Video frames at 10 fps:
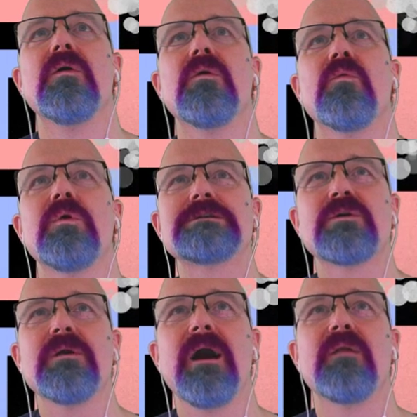What's
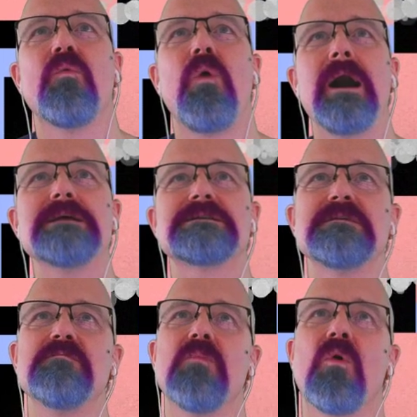going on? Why is
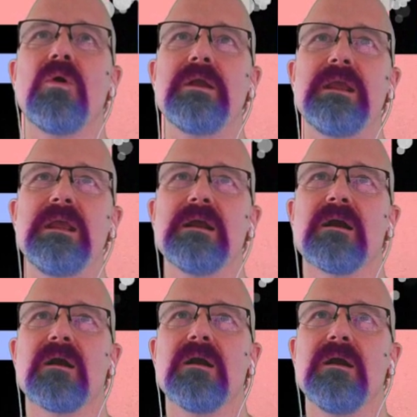it more
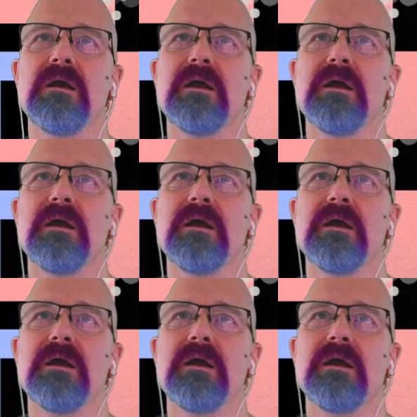here